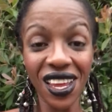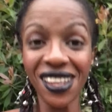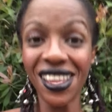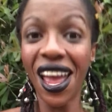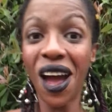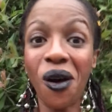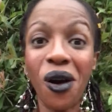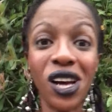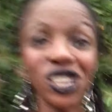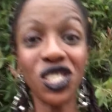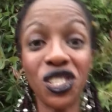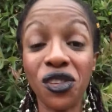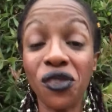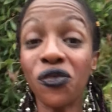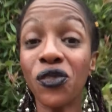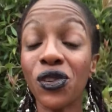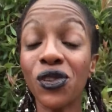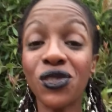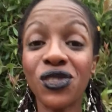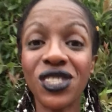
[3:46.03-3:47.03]
now on to the
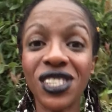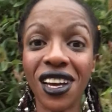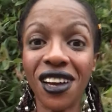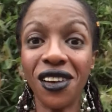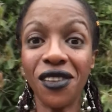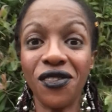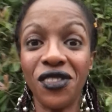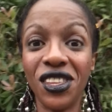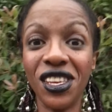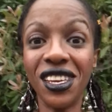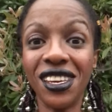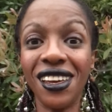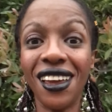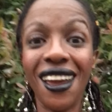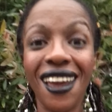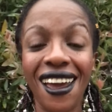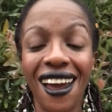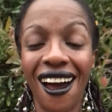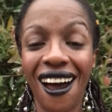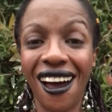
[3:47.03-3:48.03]
first of the
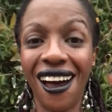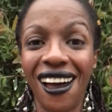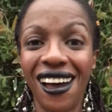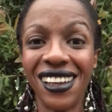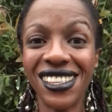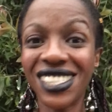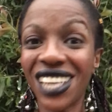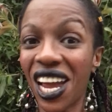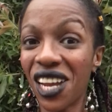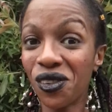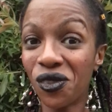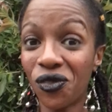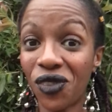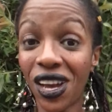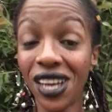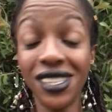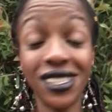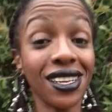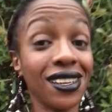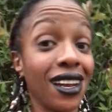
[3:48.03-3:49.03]
uh, title
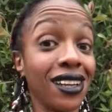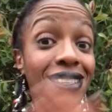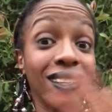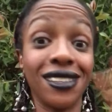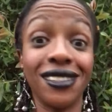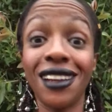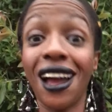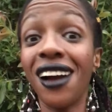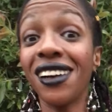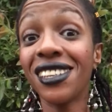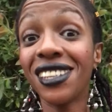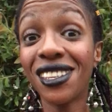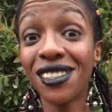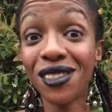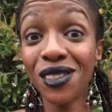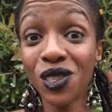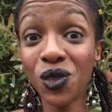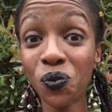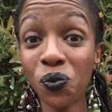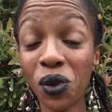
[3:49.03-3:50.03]
fights, and I did not
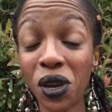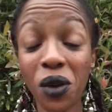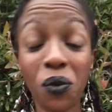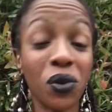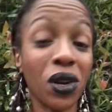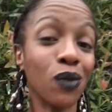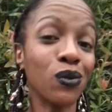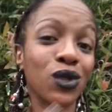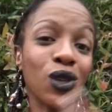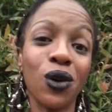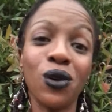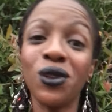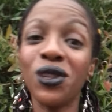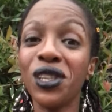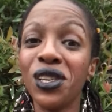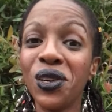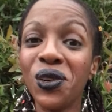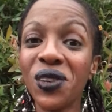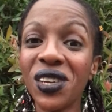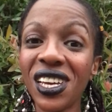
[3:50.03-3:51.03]
get this pick, but I'm
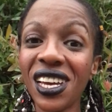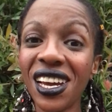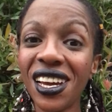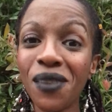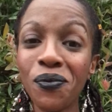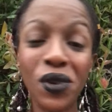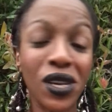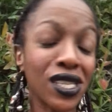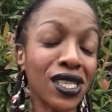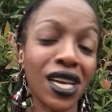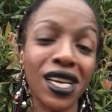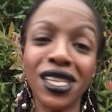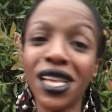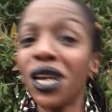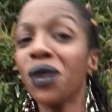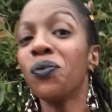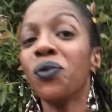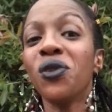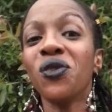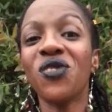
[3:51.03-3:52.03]
totally okay because I
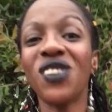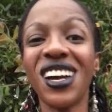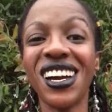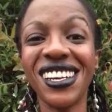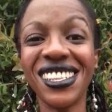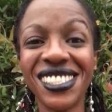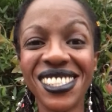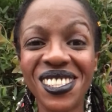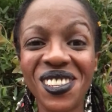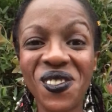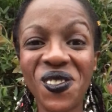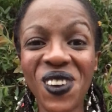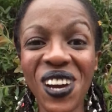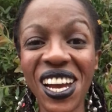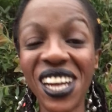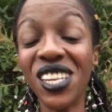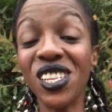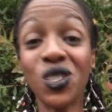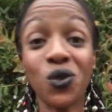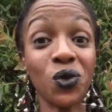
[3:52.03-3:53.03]
like both guys
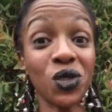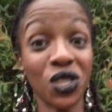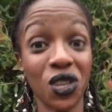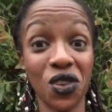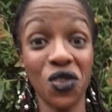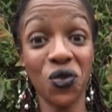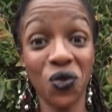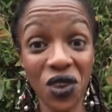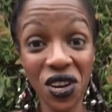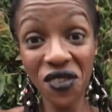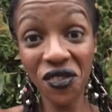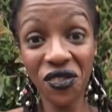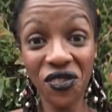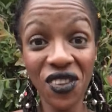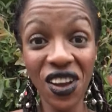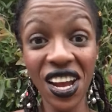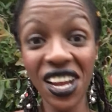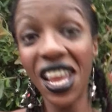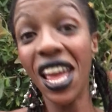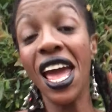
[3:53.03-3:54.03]
anyway, and this was a great
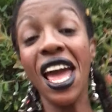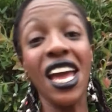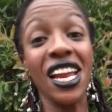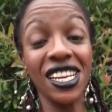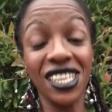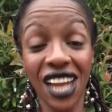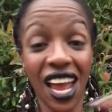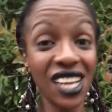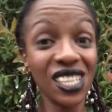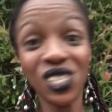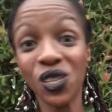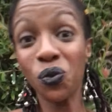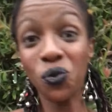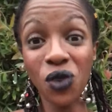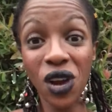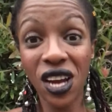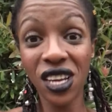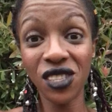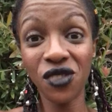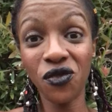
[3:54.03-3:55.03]
fight. Nice
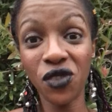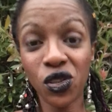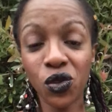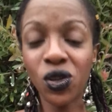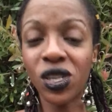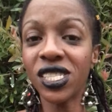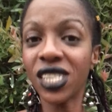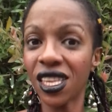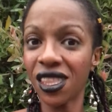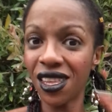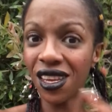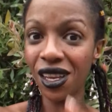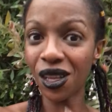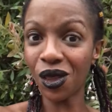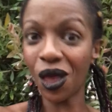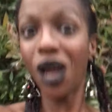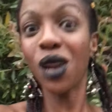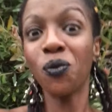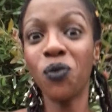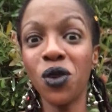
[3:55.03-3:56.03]
surprise victory because I think a
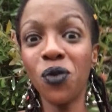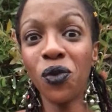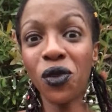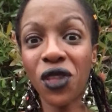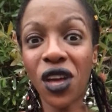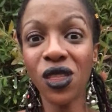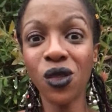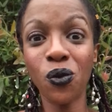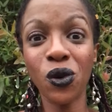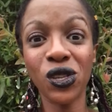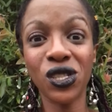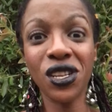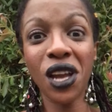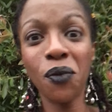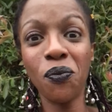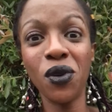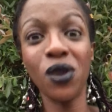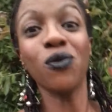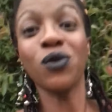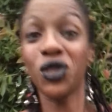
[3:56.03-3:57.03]
lot of people thought the person
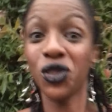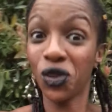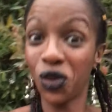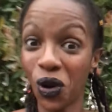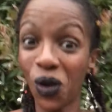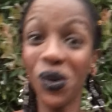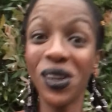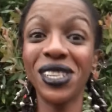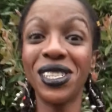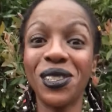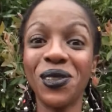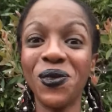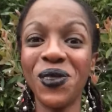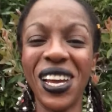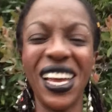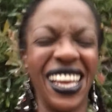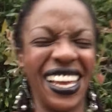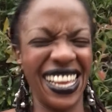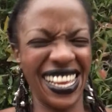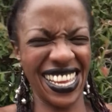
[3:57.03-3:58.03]
I picked was going to
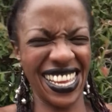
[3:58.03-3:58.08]
win.